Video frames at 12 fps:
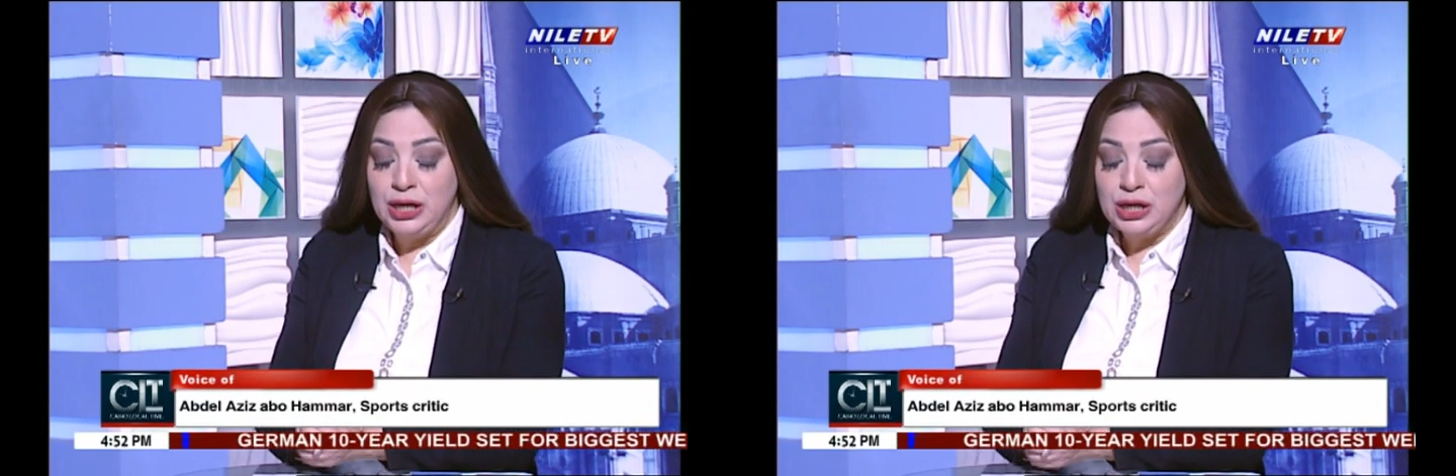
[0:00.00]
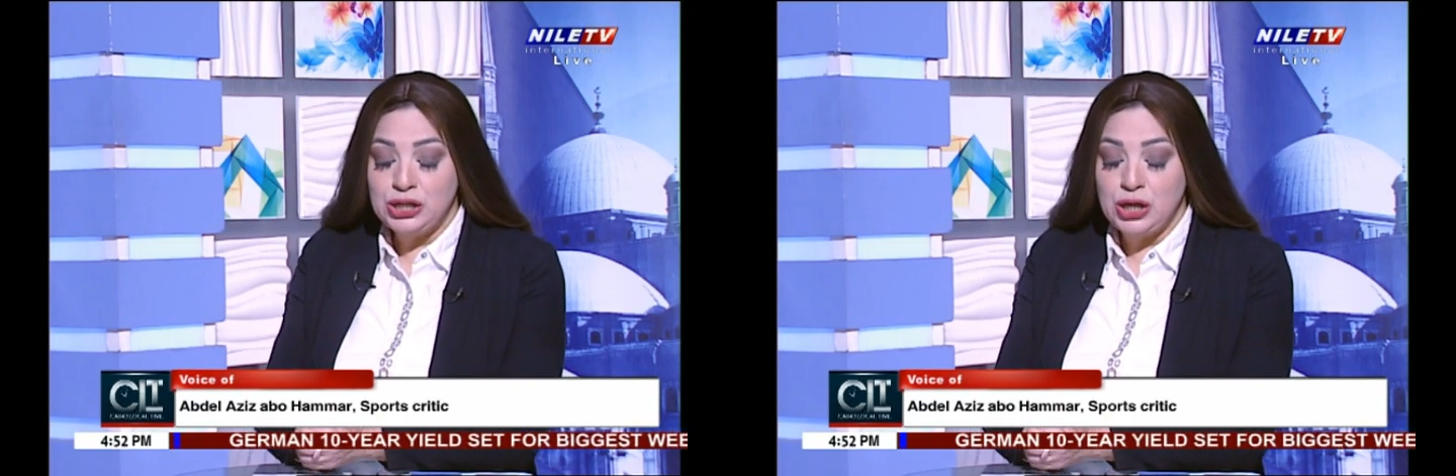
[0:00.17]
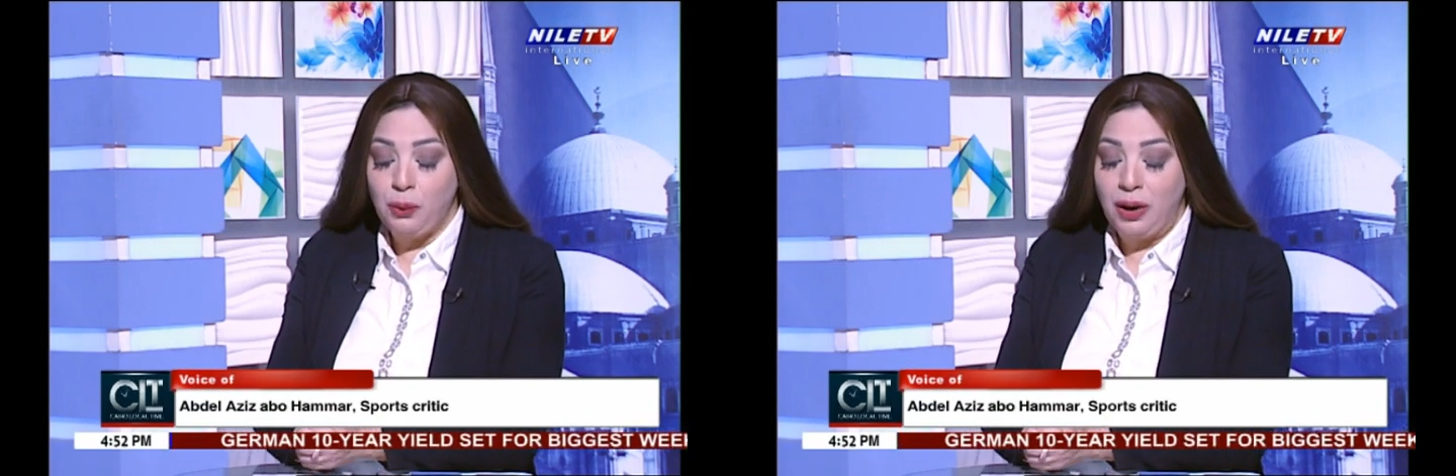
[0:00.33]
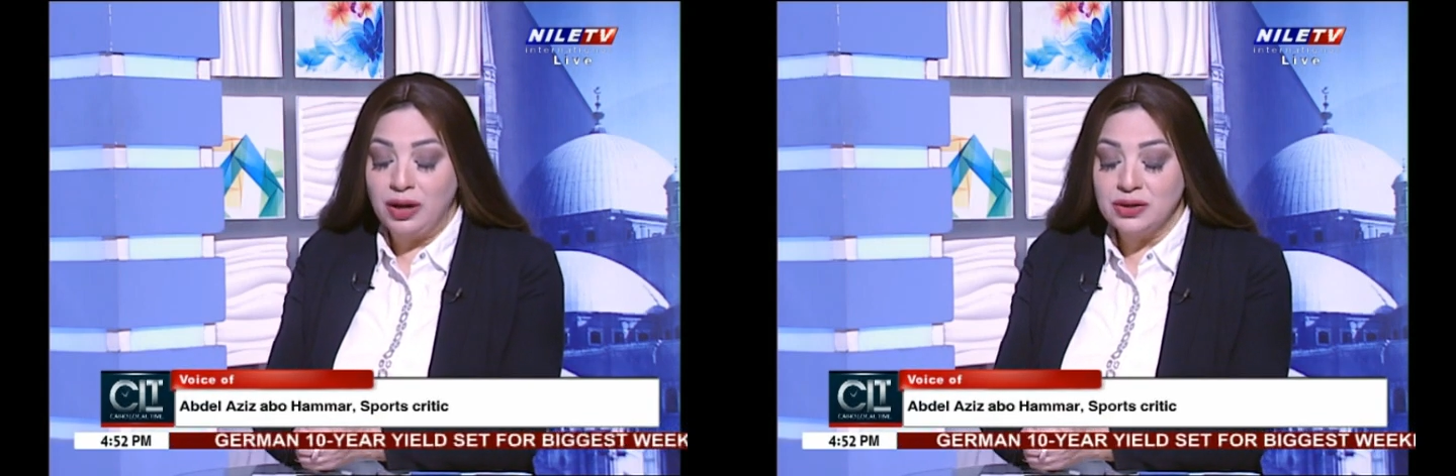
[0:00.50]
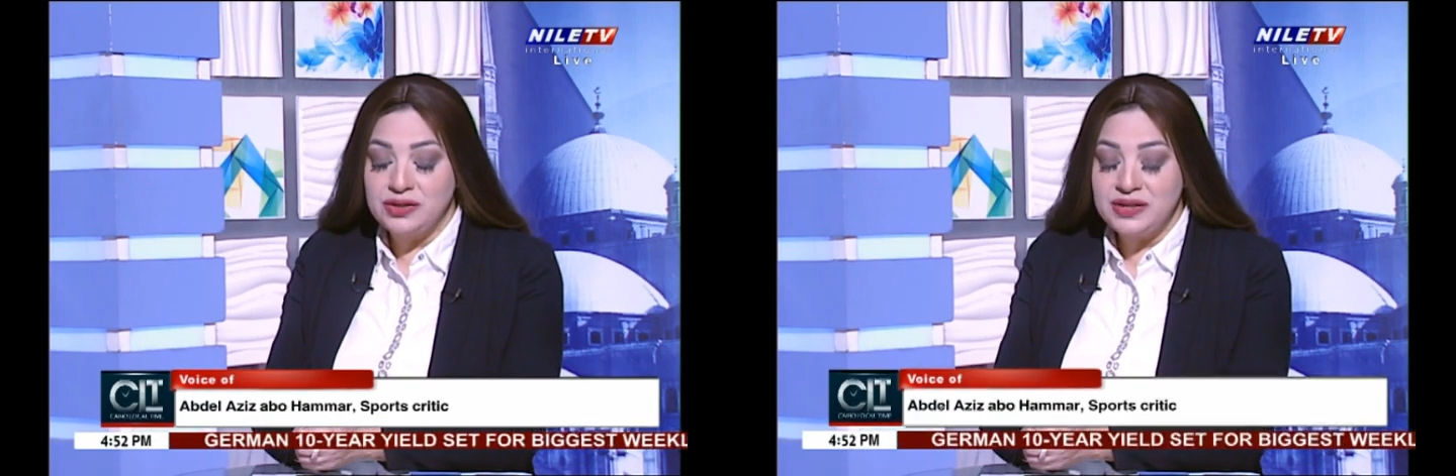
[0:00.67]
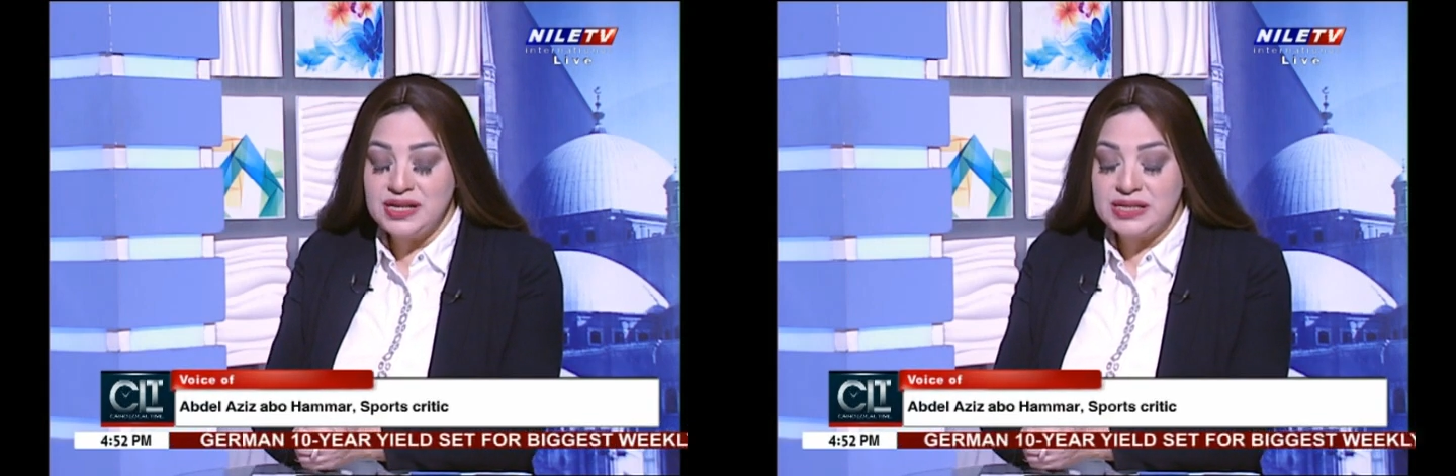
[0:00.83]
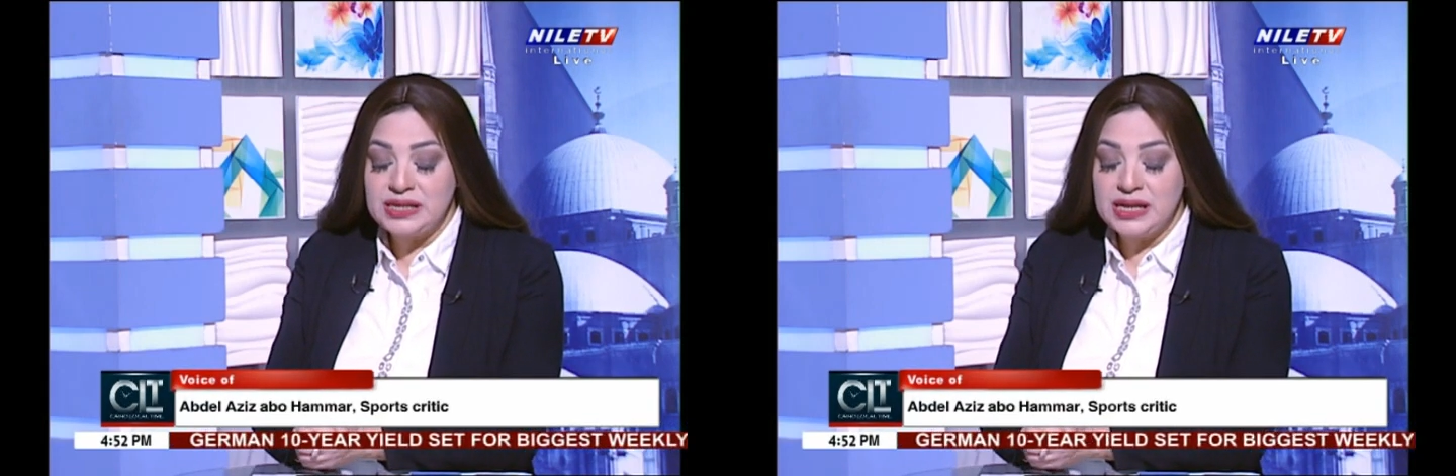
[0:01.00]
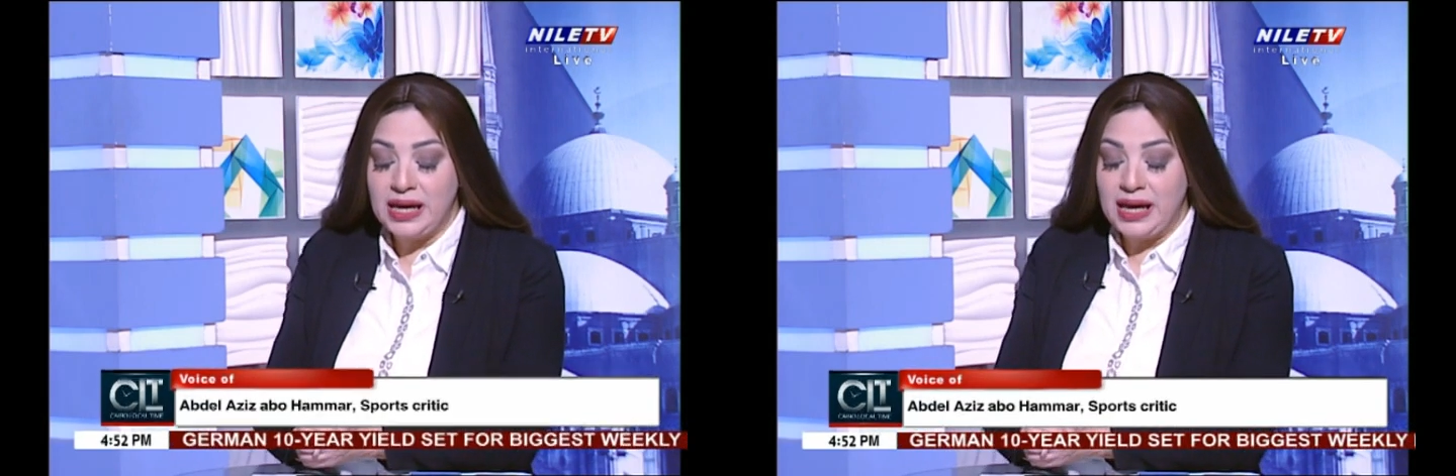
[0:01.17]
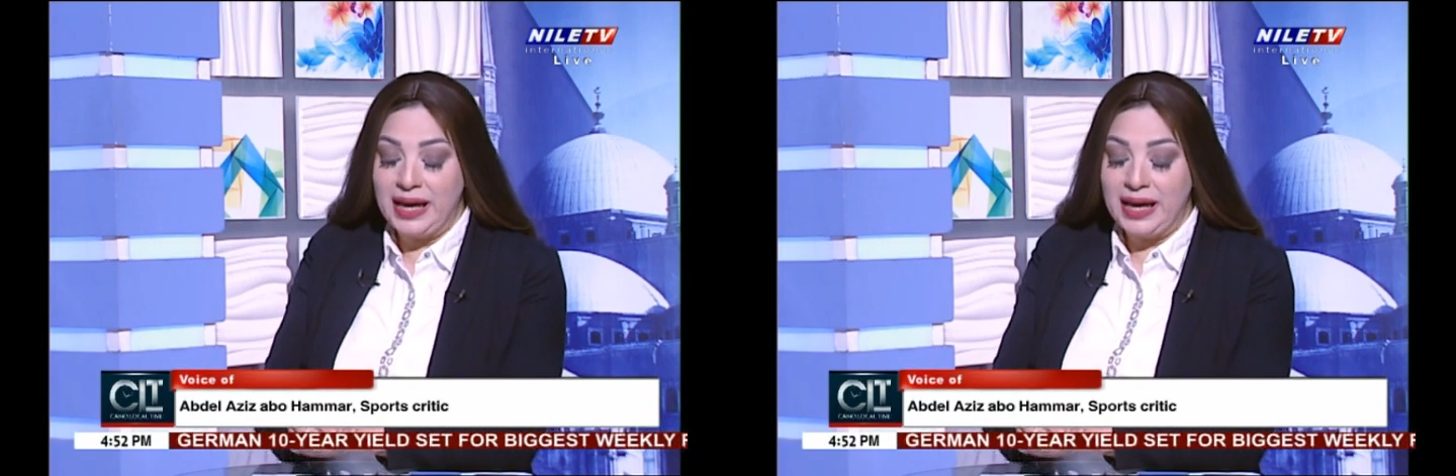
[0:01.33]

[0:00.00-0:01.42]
So could this uh,